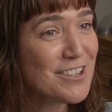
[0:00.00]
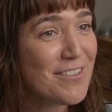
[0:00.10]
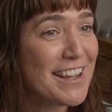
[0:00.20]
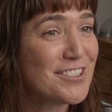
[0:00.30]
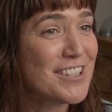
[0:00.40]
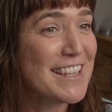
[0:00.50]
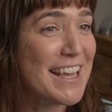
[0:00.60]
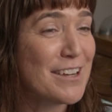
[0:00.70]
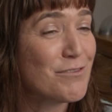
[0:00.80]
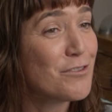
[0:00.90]
around to the
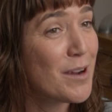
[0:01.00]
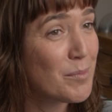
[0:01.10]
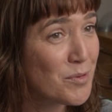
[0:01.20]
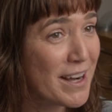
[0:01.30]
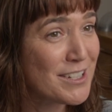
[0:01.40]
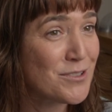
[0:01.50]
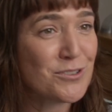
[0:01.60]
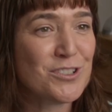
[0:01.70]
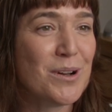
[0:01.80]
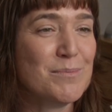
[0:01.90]
end for our
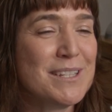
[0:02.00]
practical top